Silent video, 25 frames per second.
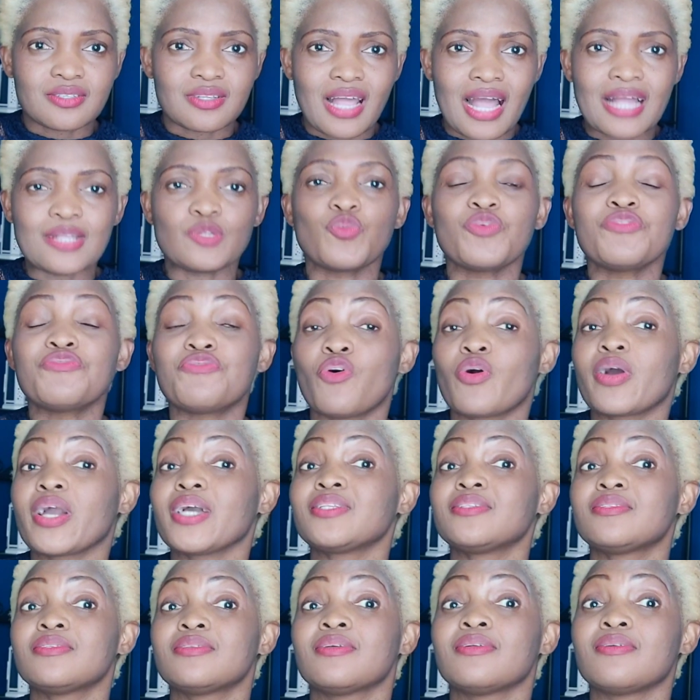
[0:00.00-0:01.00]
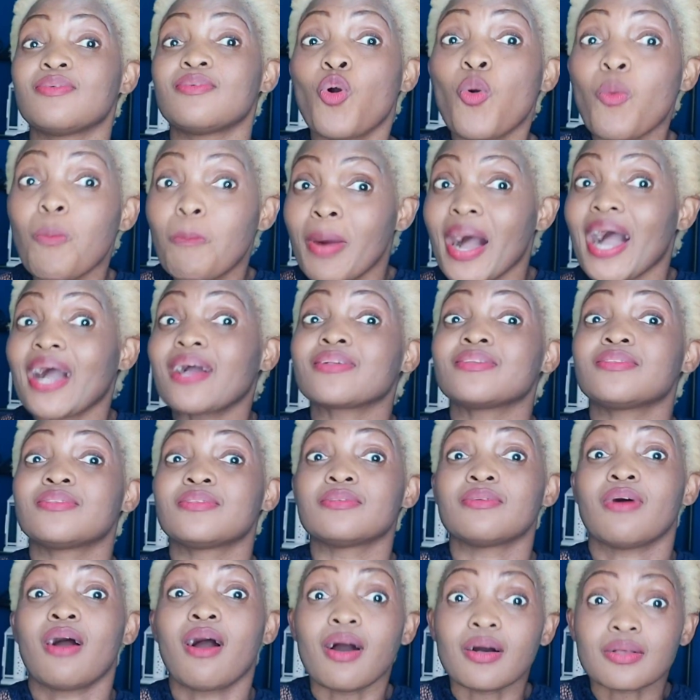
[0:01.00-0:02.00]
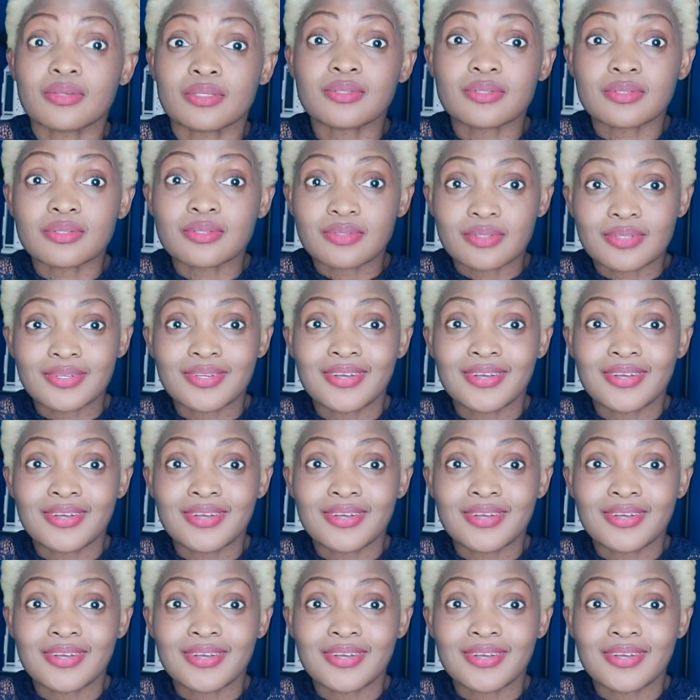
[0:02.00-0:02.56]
And we forget to go back to us,